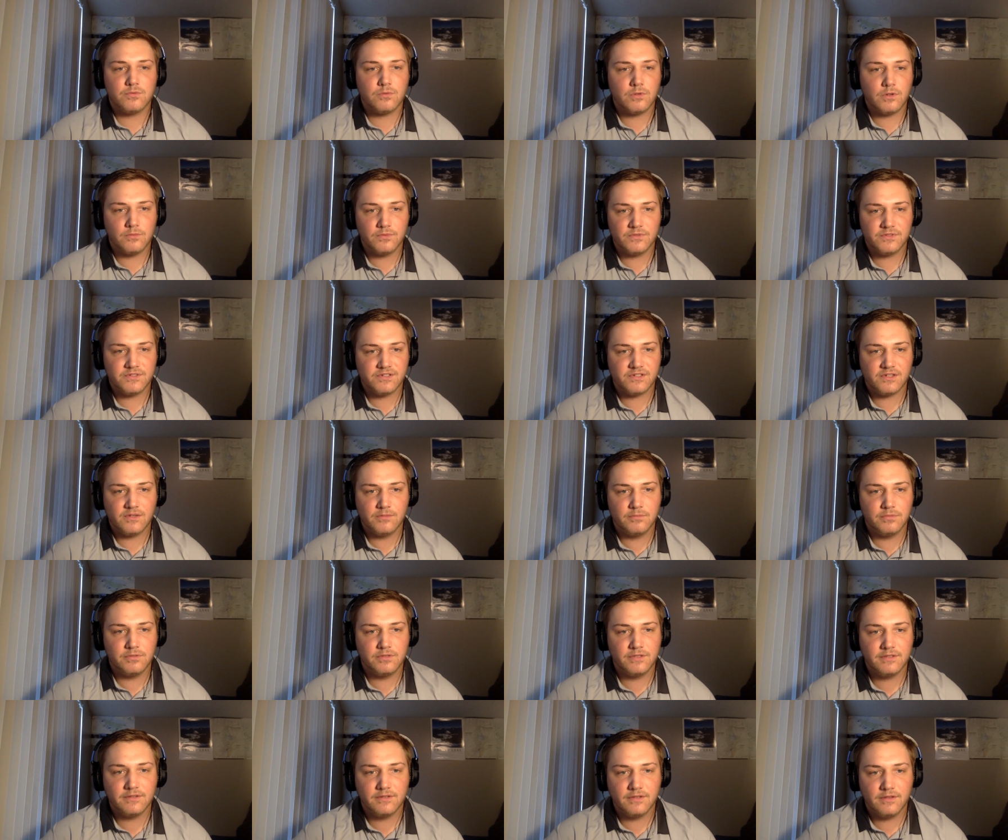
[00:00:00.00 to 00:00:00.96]
world was just
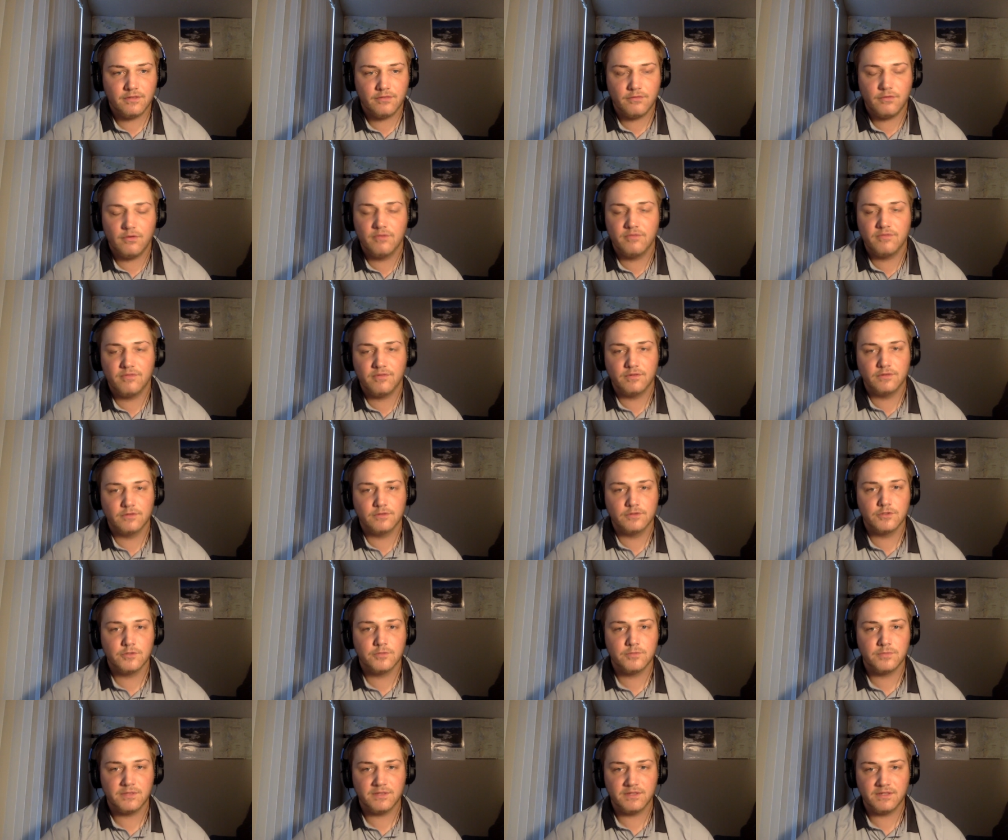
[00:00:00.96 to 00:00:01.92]
completely thrown for a
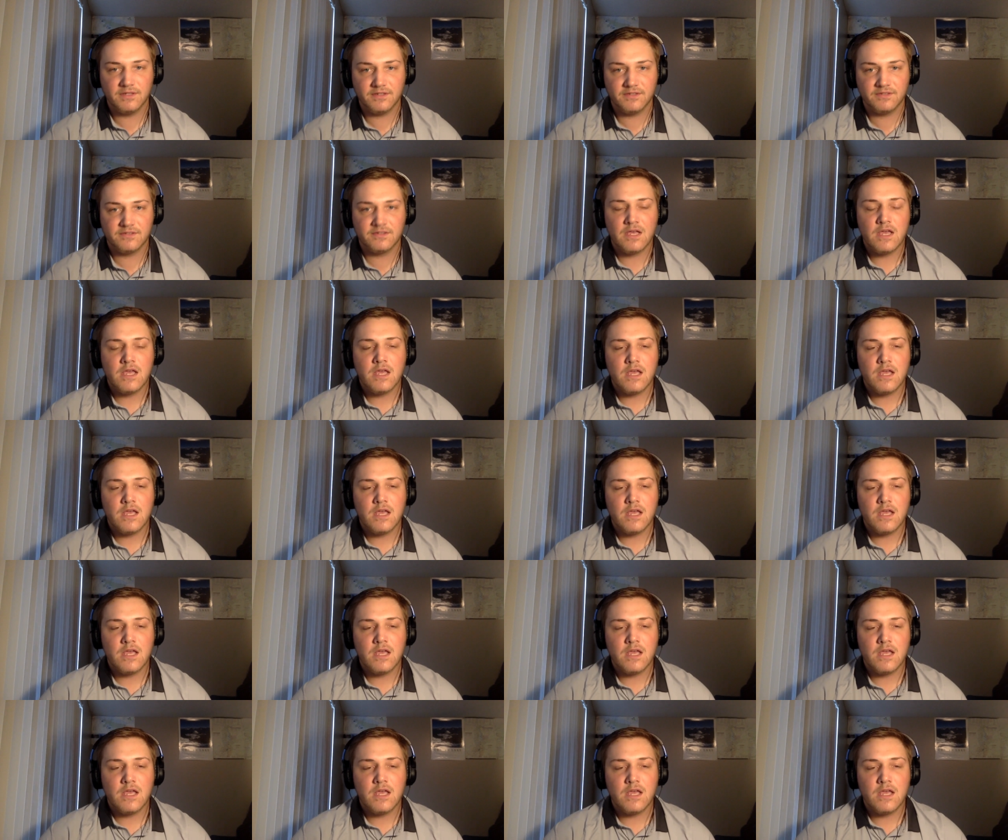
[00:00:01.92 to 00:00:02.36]
loop in this.